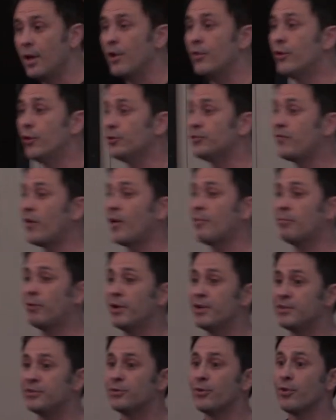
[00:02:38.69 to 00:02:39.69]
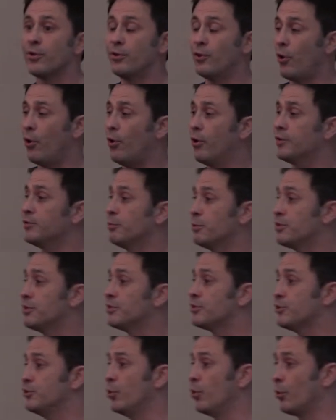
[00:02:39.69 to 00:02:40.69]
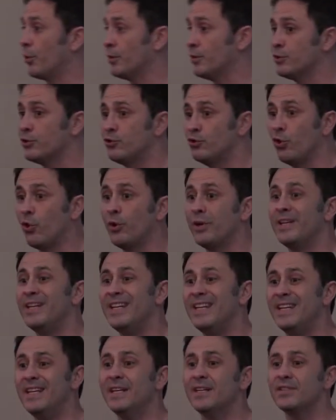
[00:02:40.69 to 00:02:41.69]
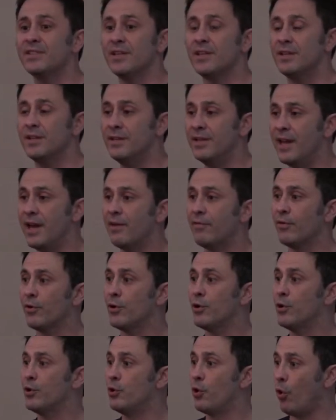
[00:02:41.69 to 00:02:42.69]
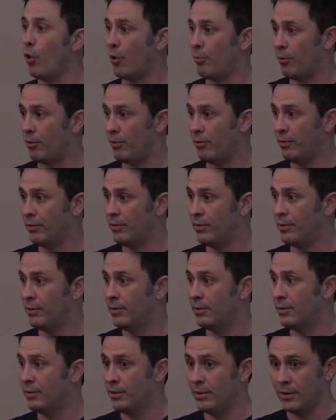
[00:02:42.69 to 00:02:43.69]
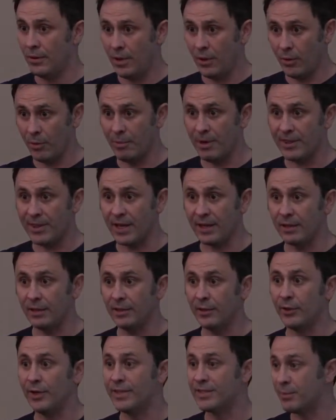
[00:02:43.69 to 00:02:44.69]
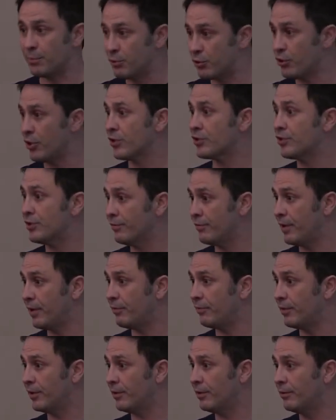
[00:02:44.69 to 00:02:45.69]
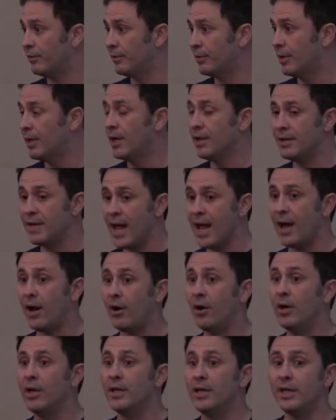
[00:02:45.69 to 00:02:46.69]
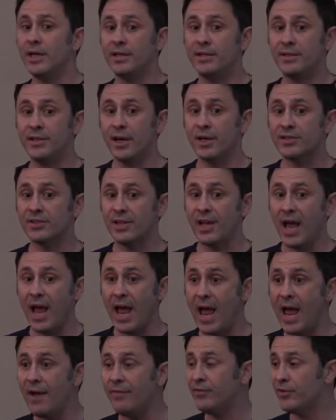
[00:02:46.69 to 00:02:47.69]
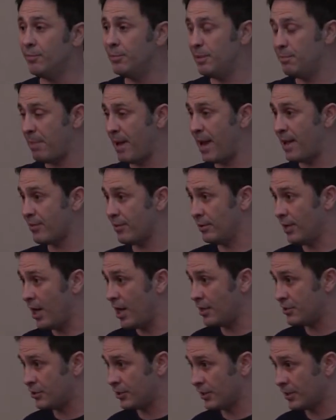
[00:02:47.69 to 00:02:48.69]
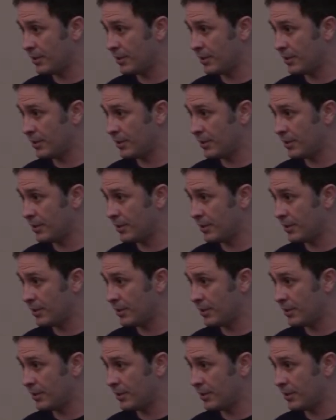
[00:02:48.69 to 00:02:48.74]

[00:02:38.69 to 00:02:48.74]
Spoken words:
Those vibrations are the noise, which is snoring. Snoring is never normal. I want to make that clear. It's obstruction of airflow. Now, it doesn't have to be pathologic.